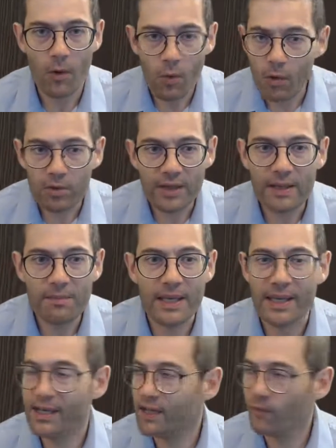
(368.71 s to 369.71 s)
What will they
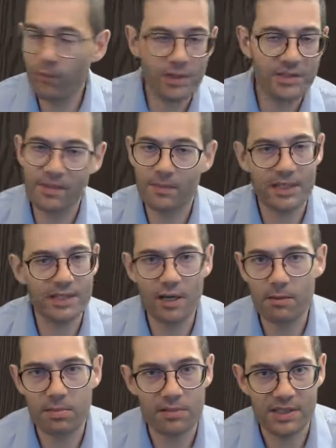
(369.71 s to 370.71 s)
be? And I've put some
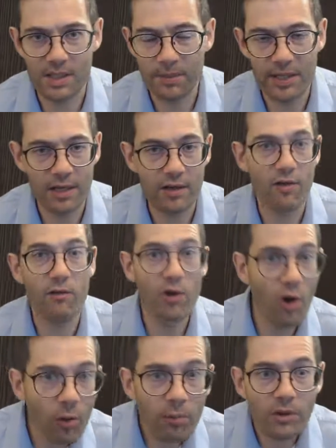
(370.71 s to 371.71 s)
examples up here of
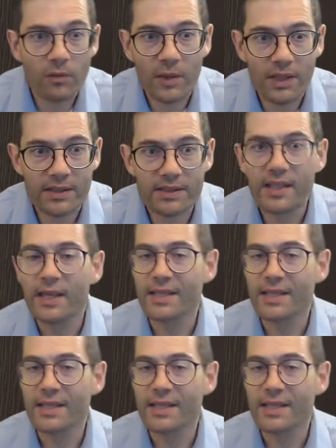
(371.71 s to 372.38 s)
common ones.